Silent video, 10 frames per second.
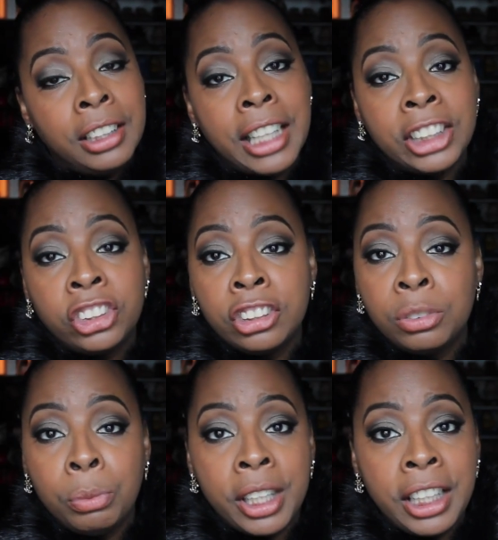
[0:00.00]
that's
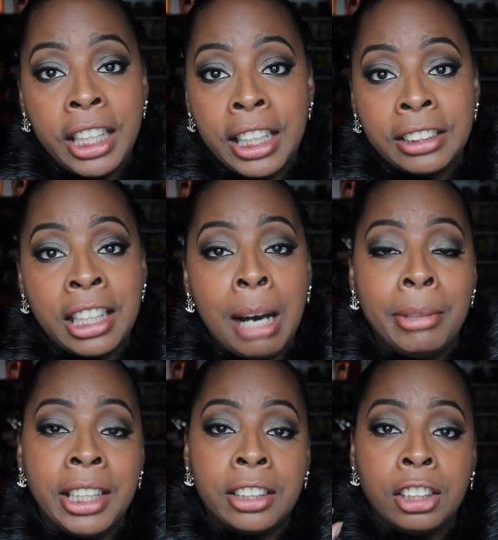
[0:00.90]
just what it is and I'm
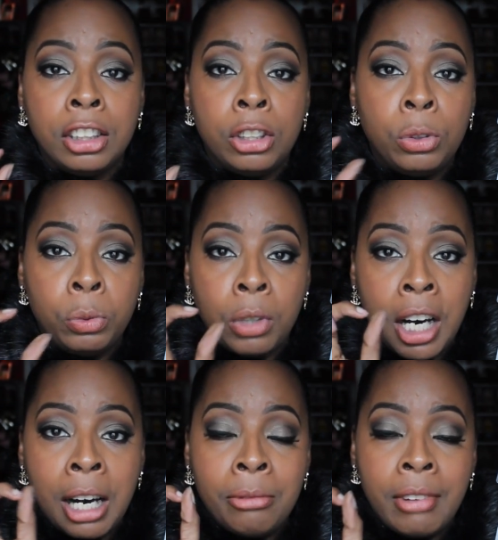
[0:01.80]
gonna get the little
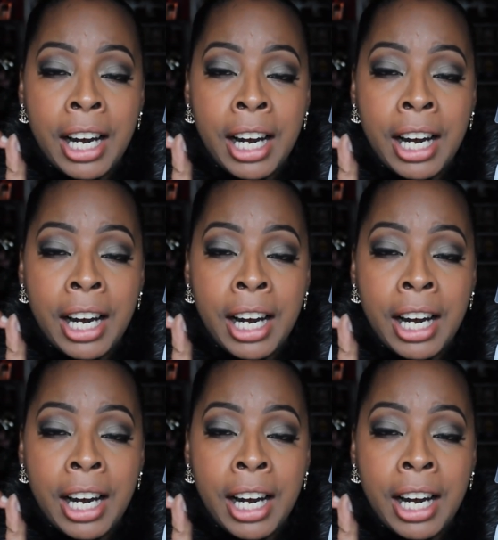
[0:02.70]
um,